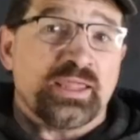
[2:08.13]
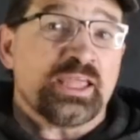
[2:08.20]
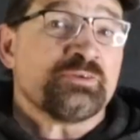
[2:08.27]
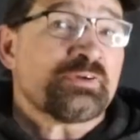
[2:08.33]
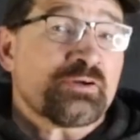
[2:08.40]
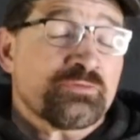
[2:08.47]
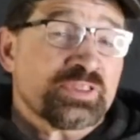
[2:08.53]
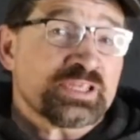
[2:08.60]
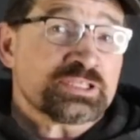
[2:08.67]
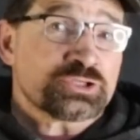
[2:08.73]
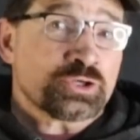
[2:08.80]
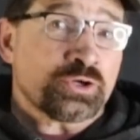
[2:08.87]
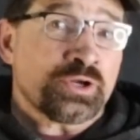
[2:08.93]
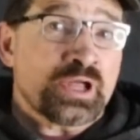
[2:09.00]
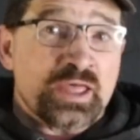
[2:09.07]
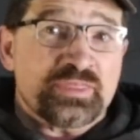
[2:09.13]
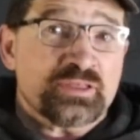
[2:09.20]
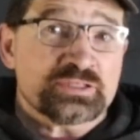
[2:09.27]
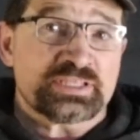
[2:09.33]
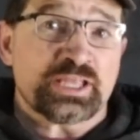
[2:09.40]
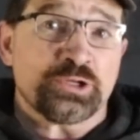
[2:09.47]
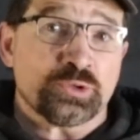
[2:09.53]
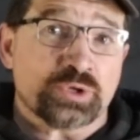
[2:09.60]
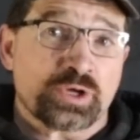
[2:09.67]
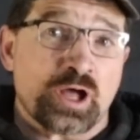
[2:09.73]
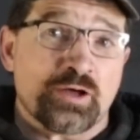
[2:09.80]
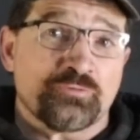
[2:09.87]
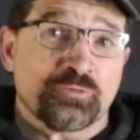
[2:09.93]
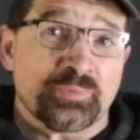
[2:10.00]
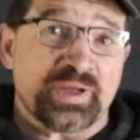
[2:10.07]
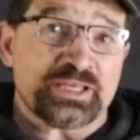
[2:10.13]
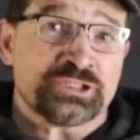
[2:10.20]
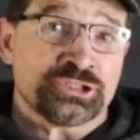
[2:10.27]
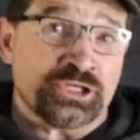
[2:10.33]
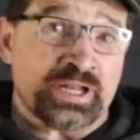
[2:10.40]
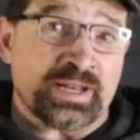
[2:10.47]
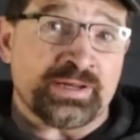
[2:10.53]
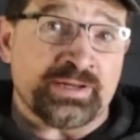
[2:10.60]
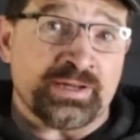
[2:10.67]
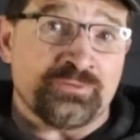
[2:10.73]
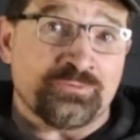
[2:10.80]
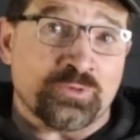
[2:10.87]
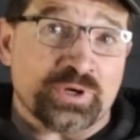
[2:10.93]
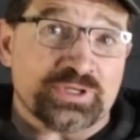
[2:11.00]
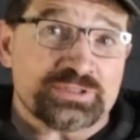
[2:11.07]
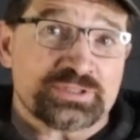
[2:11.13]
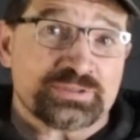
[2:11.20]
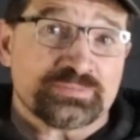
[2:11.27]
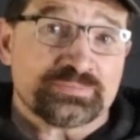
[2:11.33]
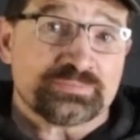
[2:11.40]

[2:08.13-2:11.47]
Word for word: If everything's good, they'll send you a confirmation and an invoice.